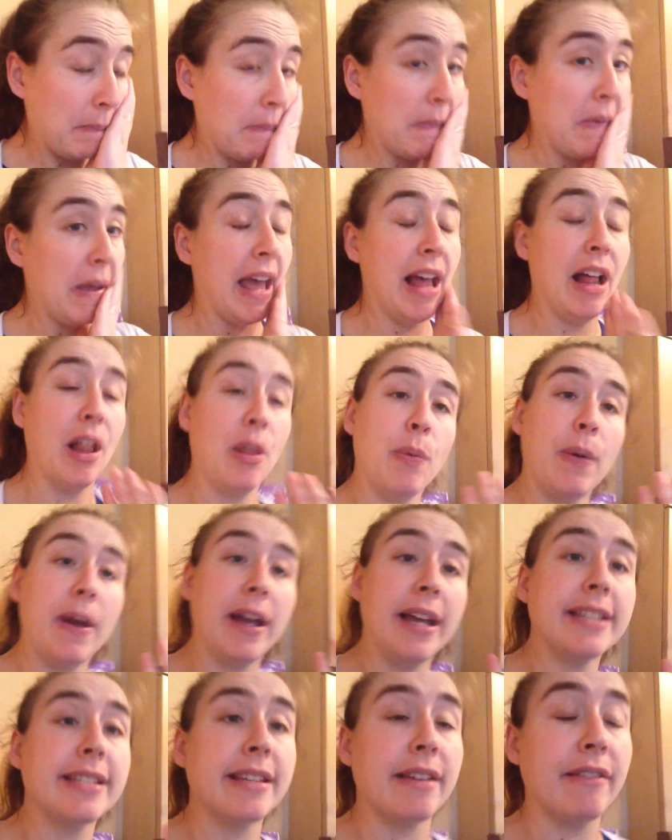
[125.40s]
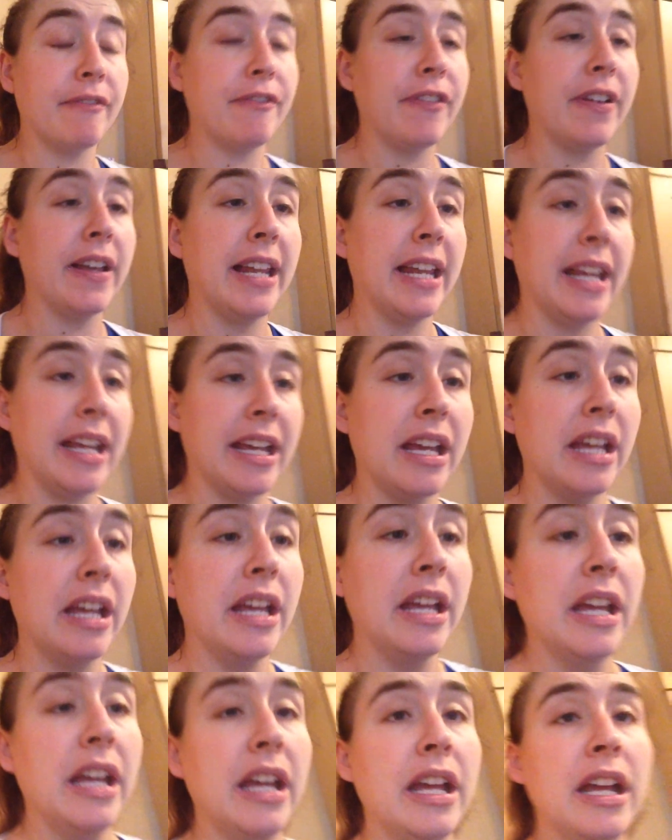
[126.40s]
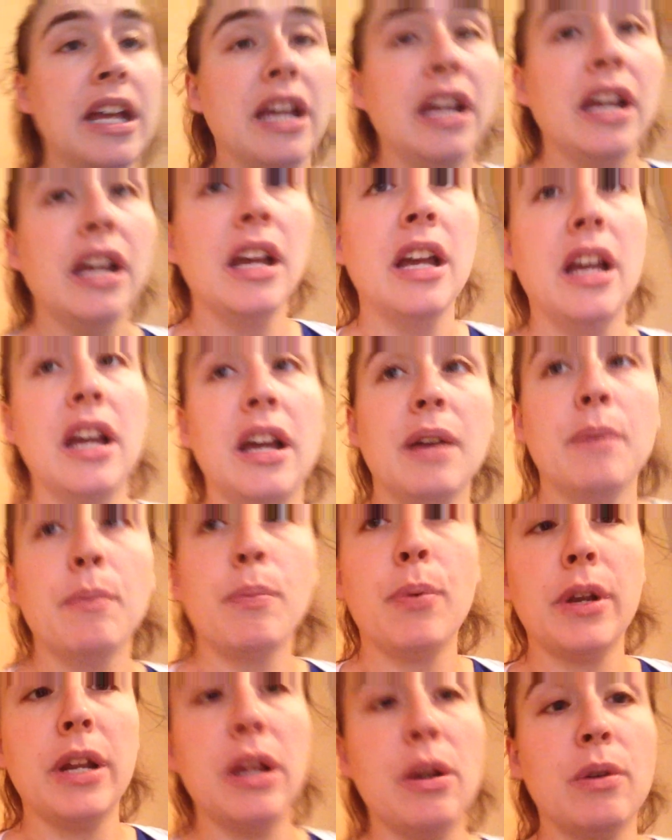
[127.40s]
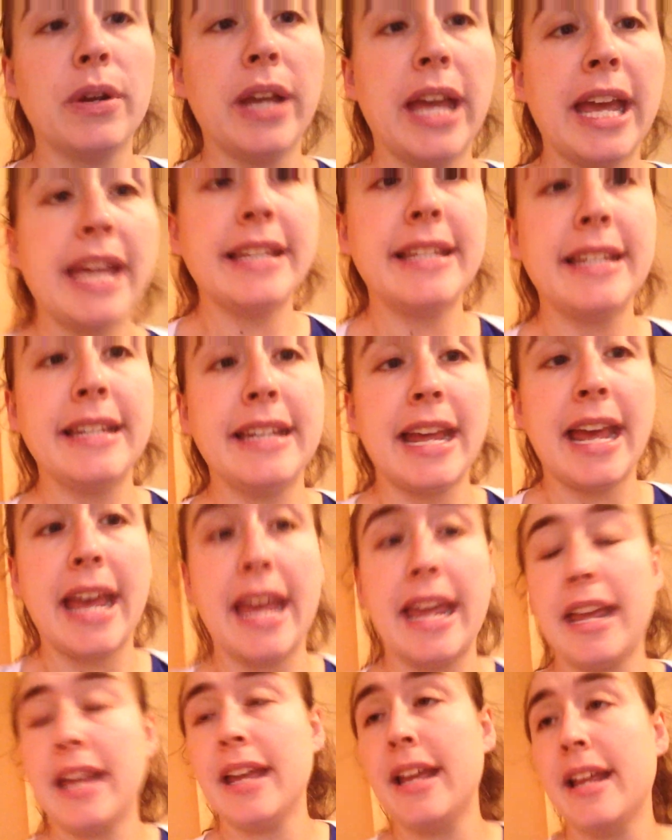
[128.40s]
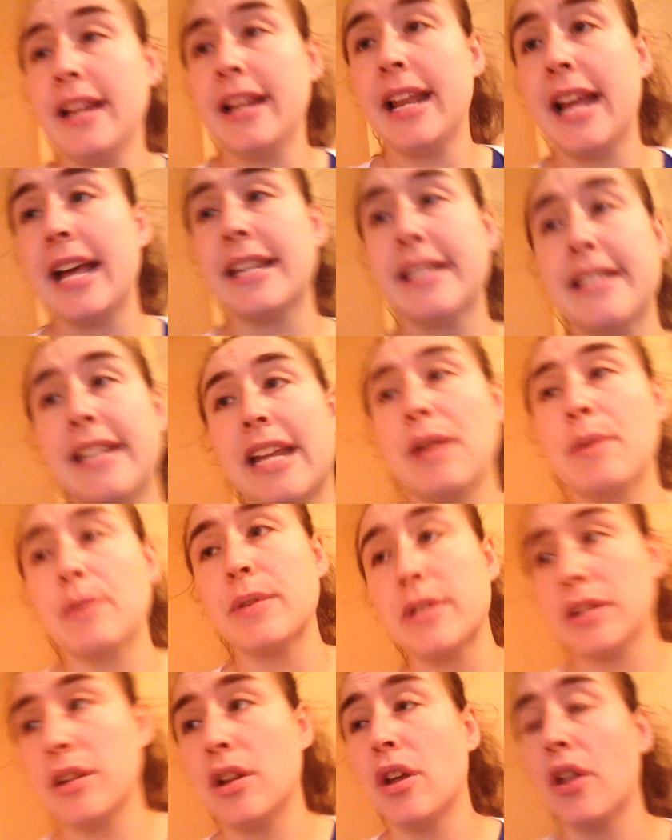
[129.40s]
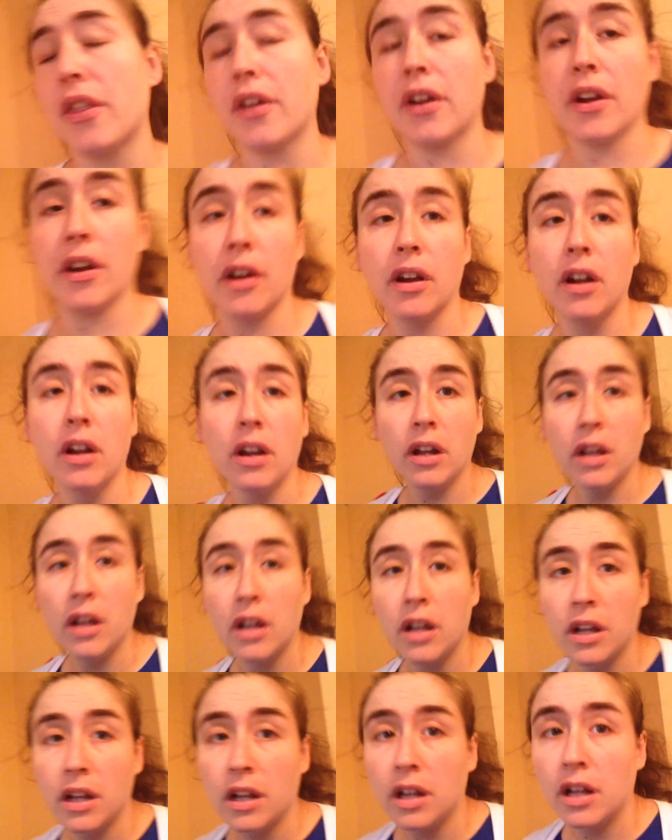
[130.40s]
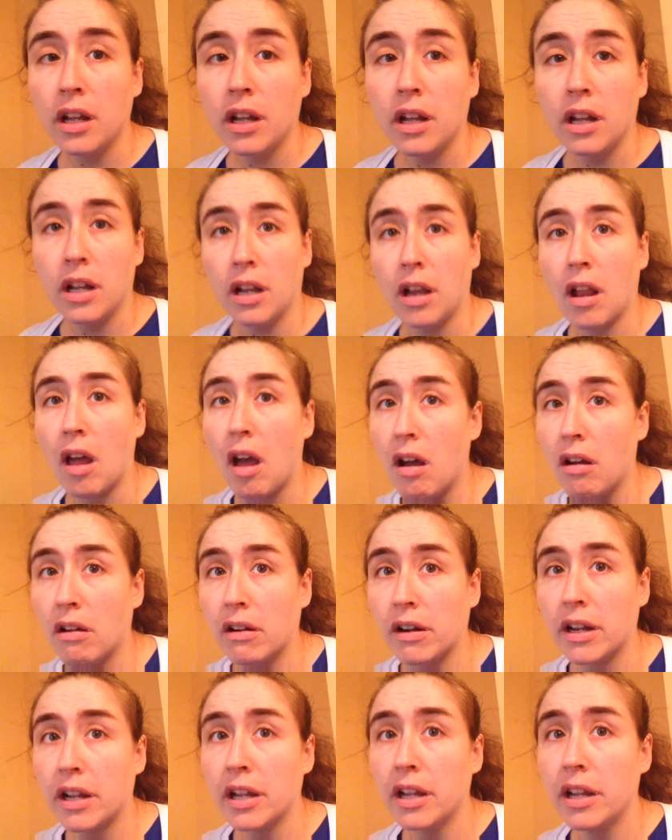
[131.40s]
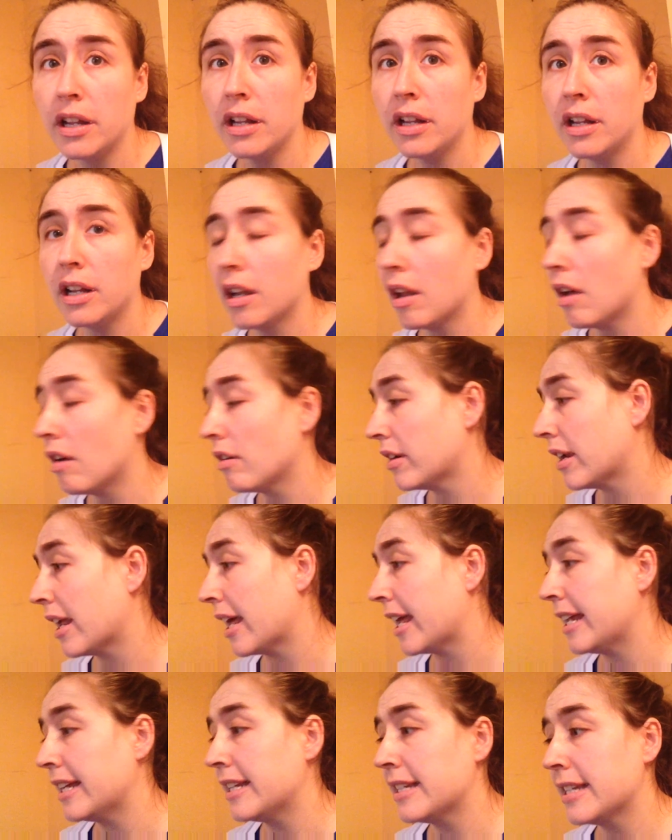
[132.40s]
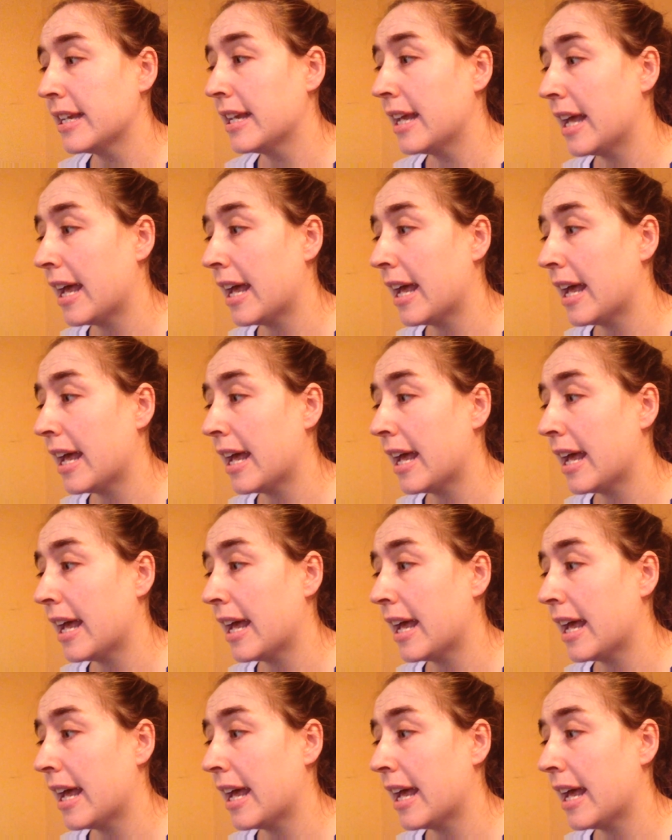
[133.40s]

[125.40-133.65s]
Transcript: Health wise, I'm feeling pretty okay today. Last night was another long night.